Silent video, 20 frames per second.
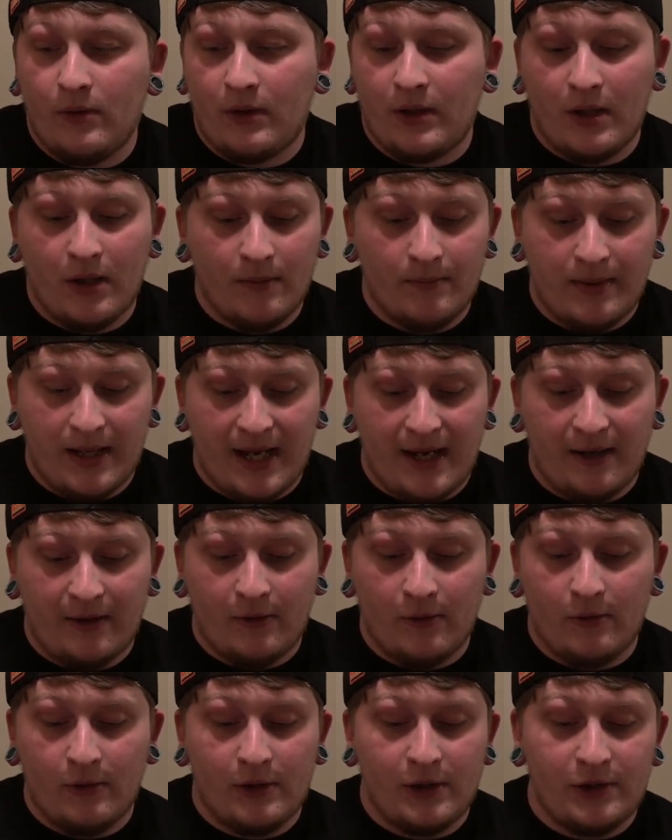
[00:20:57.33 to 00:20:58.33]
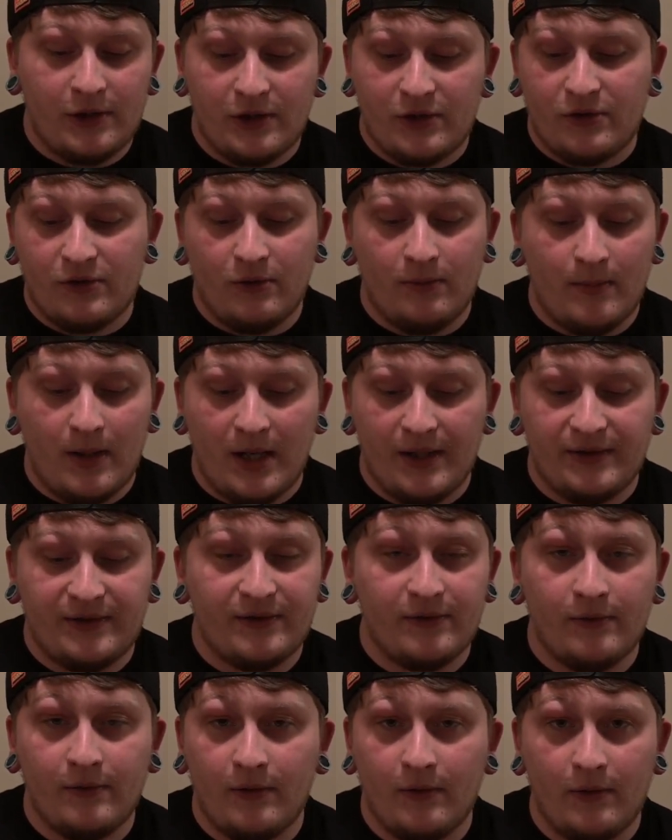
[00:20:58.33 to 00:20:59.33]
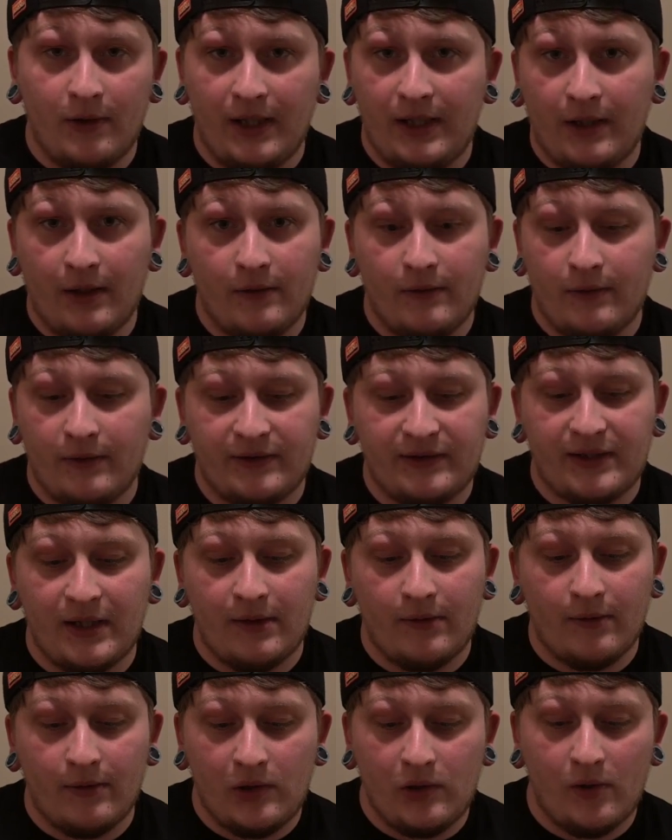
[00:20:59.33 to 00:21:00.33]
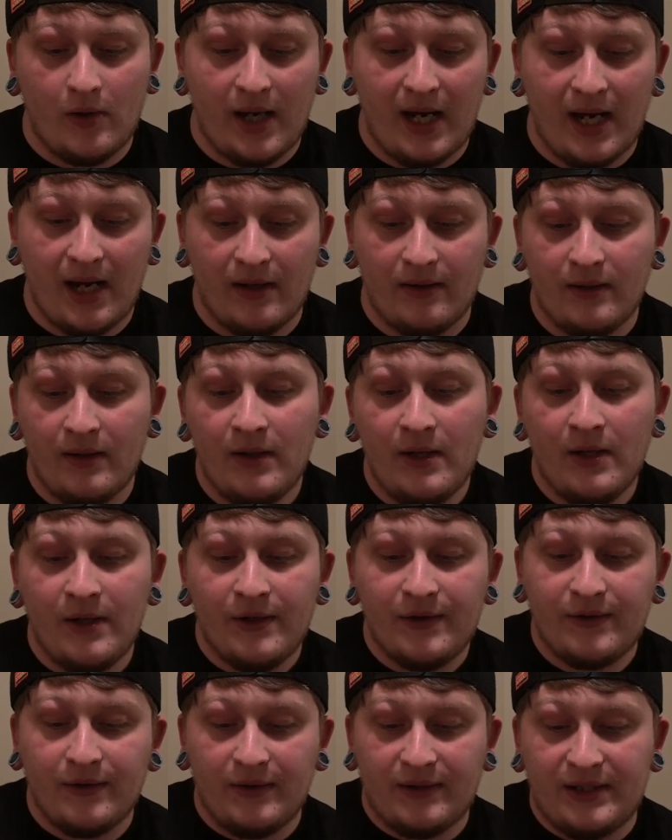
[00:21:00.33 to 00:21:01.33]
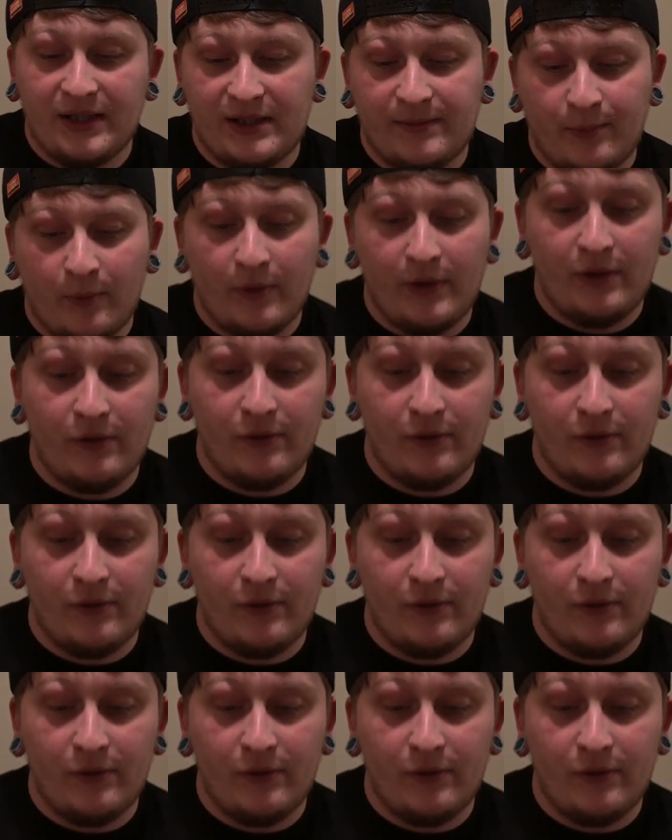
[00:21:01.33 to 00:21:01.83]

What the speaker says: a comeback or an additional monster or any other extender in your hand. So at this point,